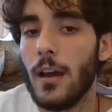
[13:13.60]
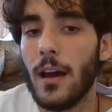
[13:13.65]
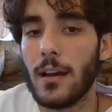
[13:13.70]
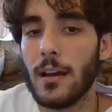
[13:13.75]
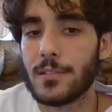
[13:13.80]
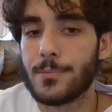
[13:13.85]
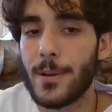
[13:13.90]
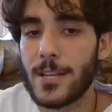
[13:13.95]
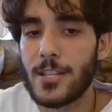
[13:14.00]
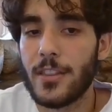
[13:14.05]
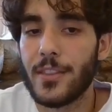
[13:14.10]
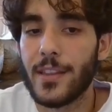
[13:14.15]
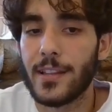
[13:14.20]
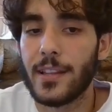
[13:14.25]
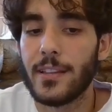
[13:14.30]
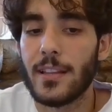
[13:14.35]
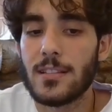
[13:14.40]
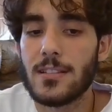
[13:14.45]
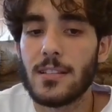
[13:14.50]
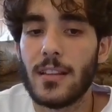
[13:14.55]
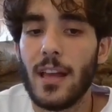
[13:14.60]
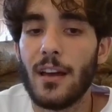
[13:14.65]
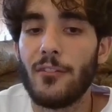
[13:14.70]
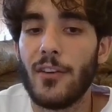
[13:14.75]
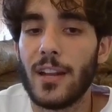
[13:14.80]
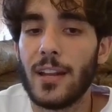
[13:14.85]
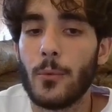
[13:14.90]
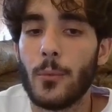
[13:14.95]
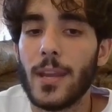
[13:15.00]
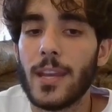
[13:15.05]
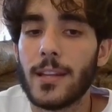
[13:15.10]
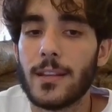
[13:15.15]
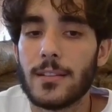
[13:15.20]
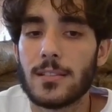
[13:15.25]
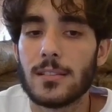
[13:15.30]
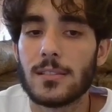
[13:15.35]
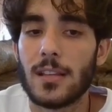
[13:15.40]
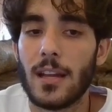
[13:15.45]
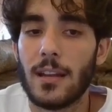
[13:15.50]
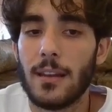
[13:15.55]
Especially that he doesn't have any
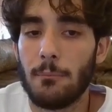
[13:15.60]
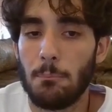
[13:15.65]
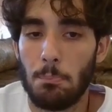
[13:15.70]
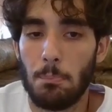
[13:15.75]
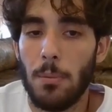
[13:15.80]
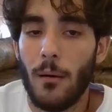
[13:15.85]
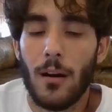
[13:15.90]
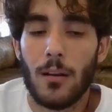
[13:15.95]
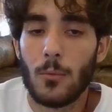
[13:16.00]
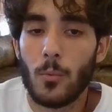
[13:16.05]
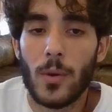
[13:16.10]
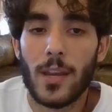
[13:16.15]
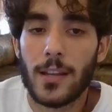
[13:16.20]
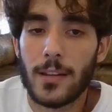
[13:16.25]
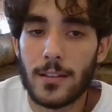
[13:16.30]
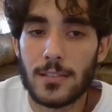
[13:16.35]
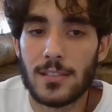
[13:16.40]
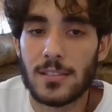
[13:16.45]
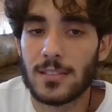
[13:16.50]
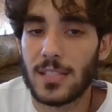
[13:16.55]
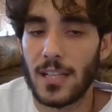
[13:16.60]
weaknesses, any pawn weaknesses,